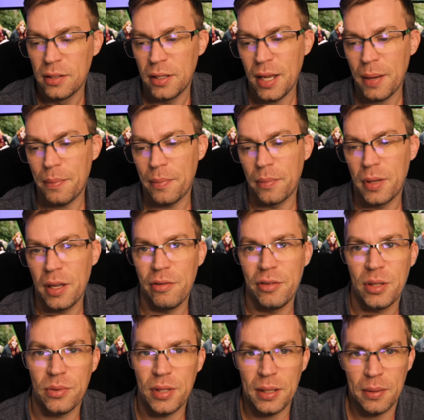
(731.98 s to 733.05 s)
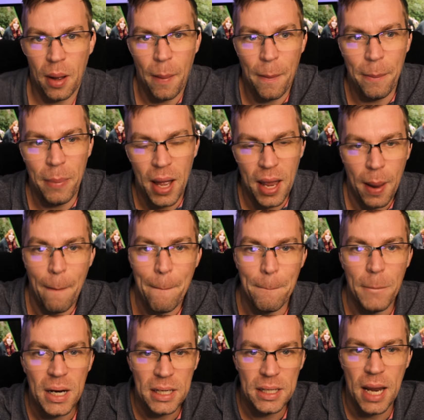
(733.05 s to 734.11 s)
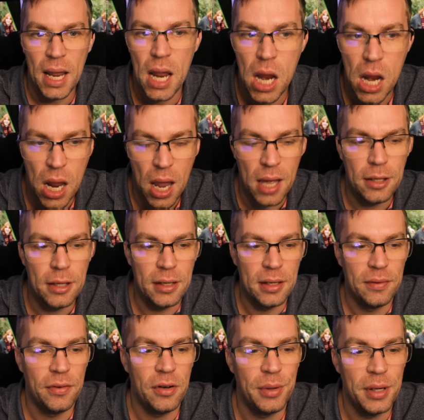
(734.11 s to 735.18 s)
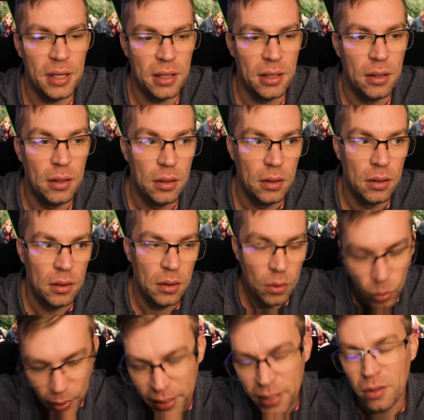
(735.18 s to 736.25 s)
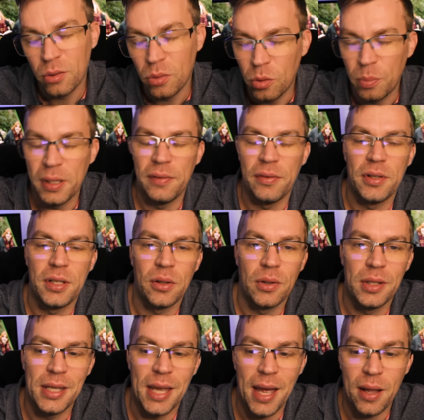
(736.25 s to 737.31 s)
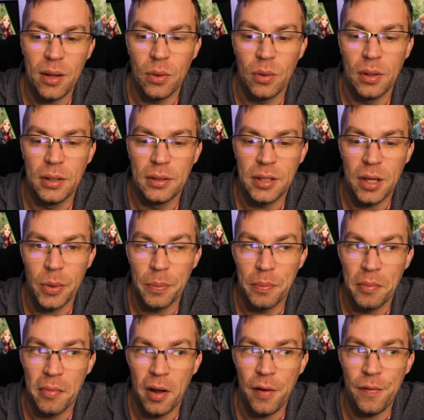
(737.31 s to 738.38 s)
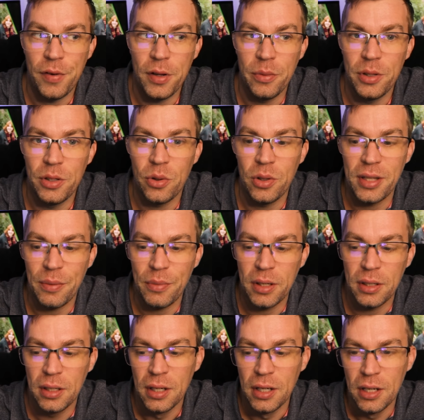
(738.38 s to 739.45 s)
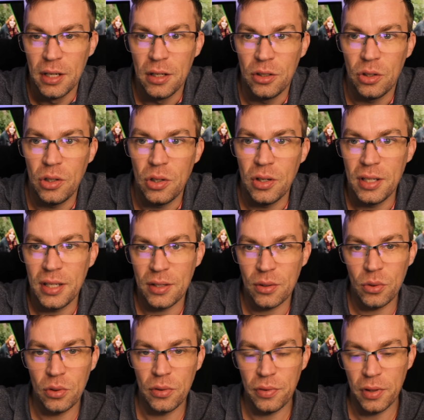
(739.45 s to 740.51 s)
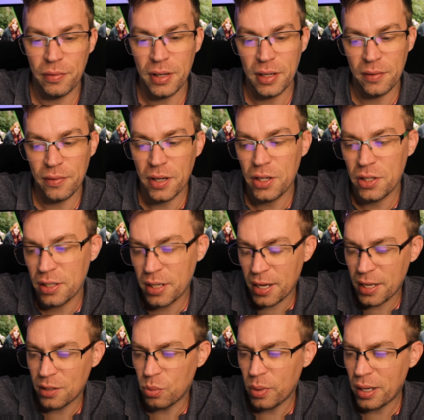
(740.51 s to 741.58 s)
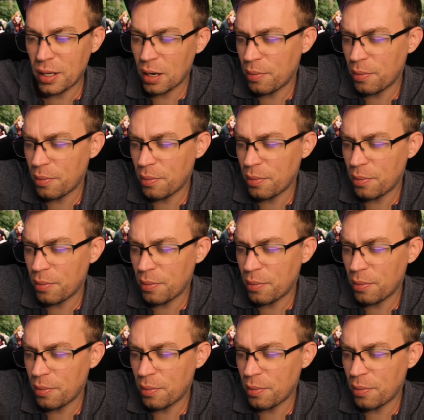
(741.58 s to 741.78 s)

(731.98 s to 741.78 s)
So yep, get results in by Monday, and then the following week we'll be voting on the owl. So hopefully you enjoyed that one. Join on the Discord for the written version as well.